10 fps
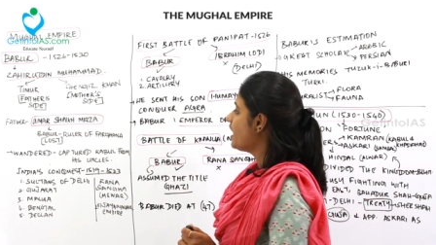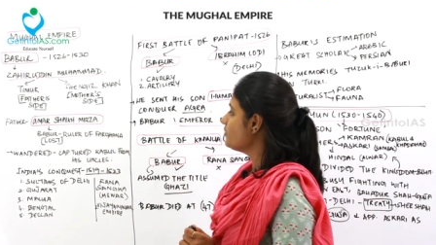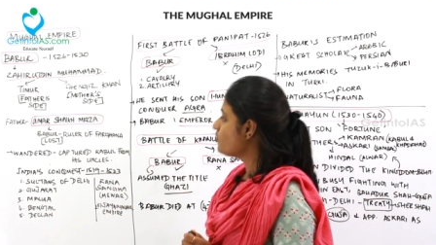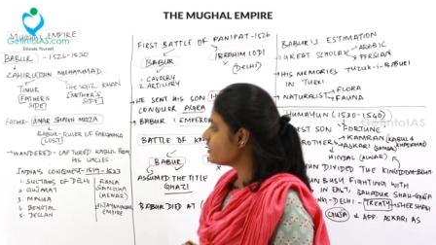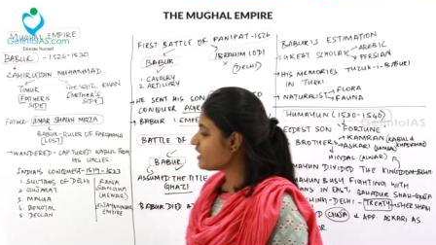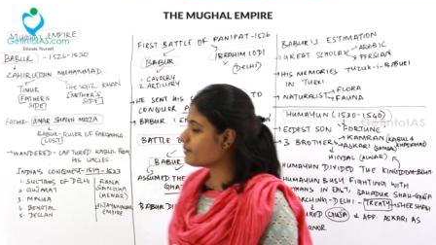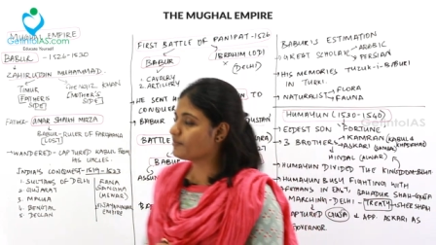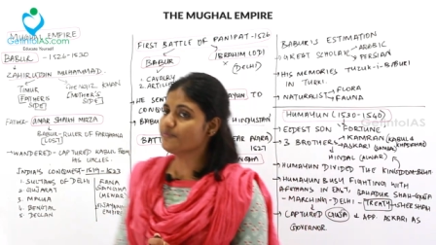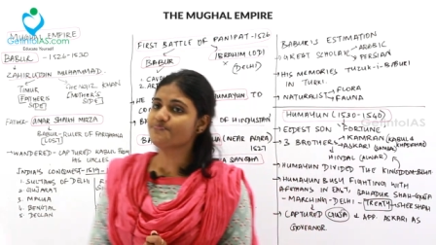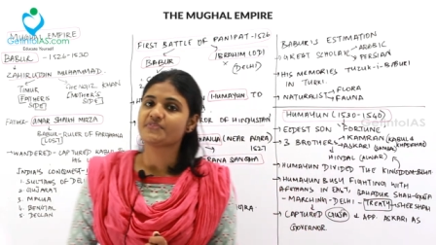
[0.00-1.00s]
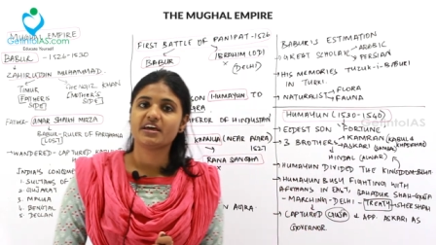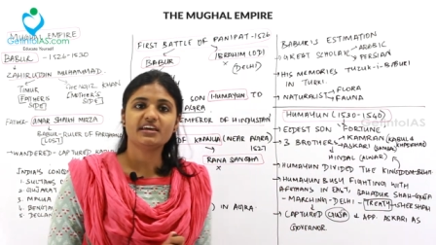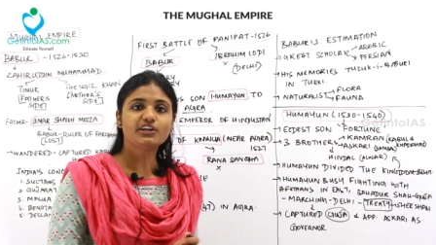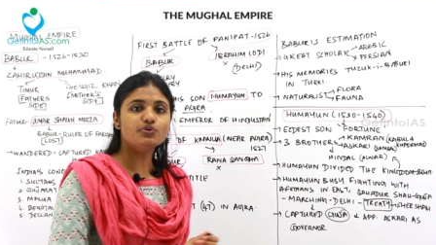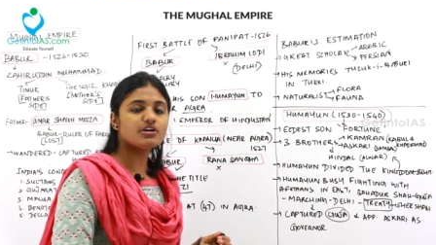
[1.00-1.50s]
And what happened?
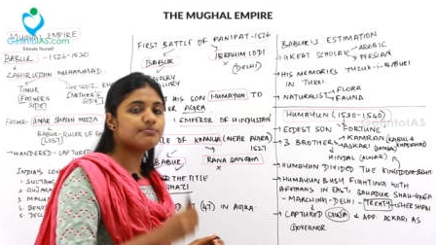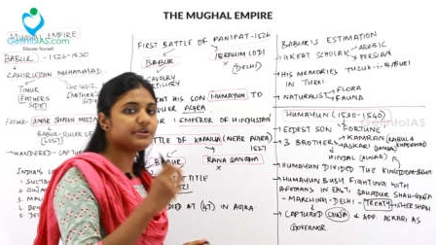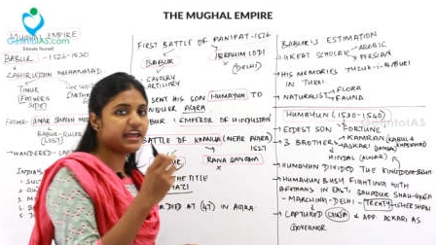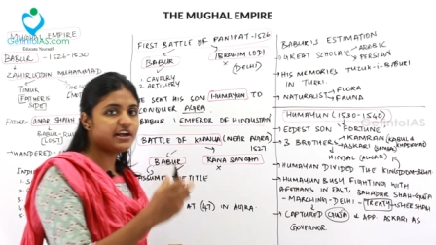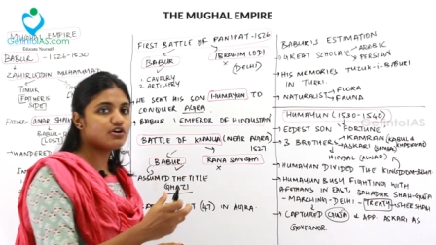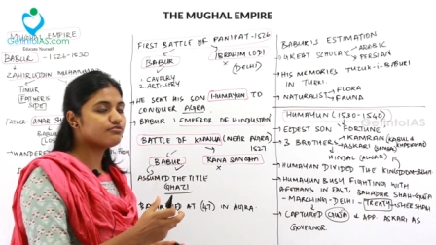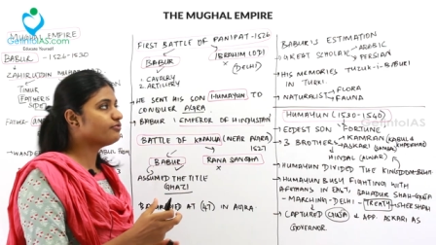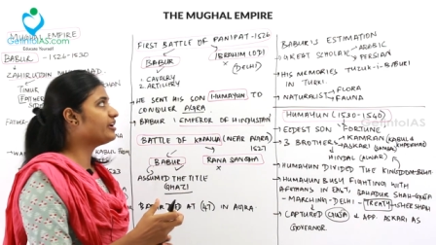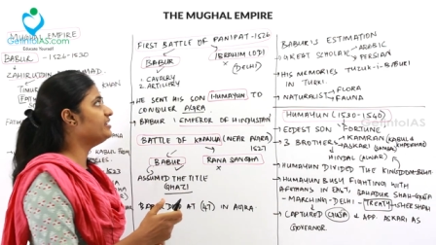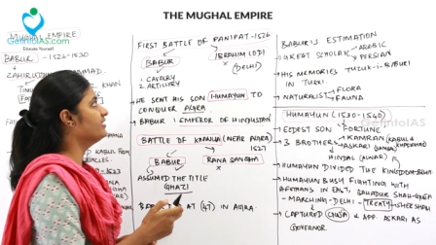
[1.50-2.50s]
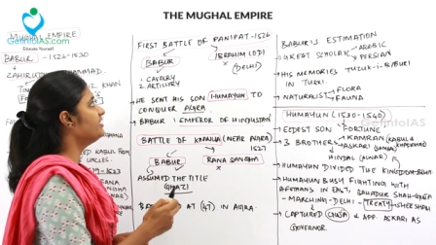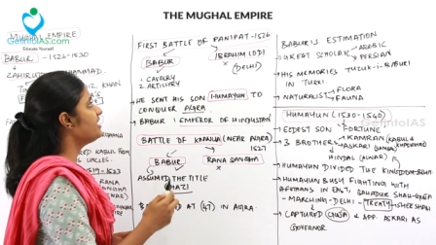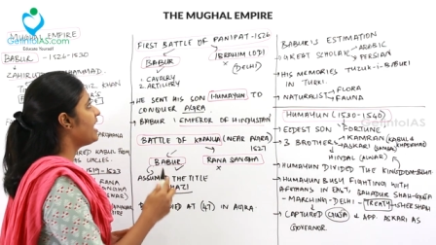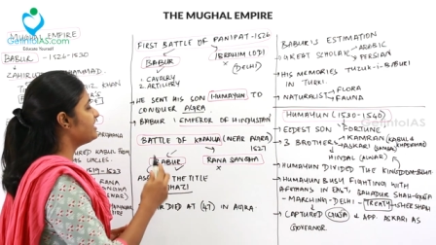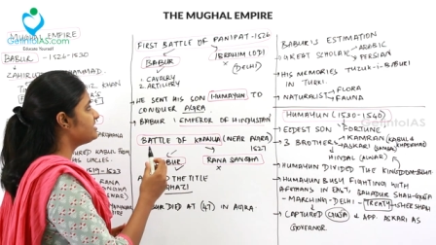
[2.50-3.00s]
He took a break of one
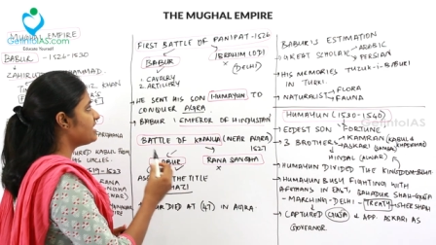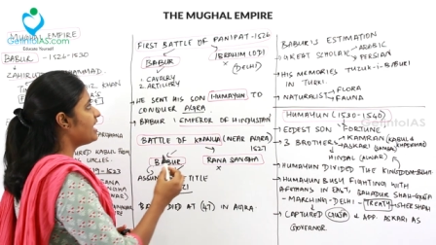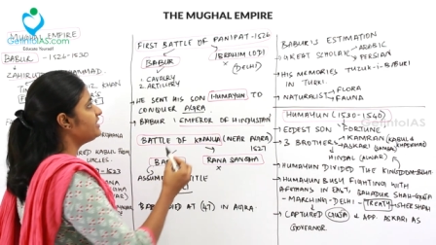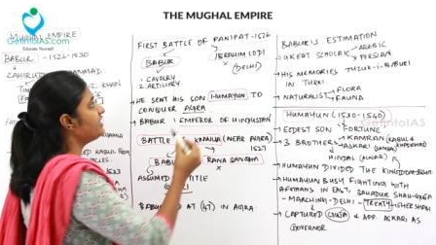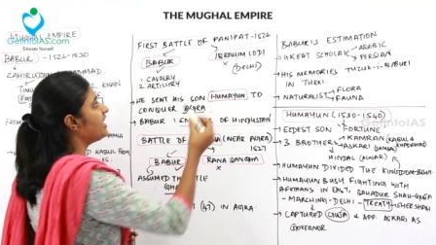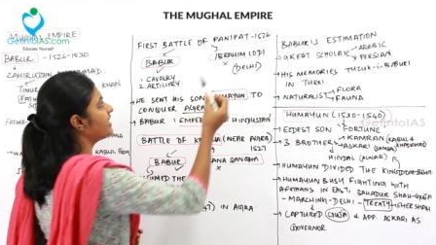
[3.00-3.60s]
year and started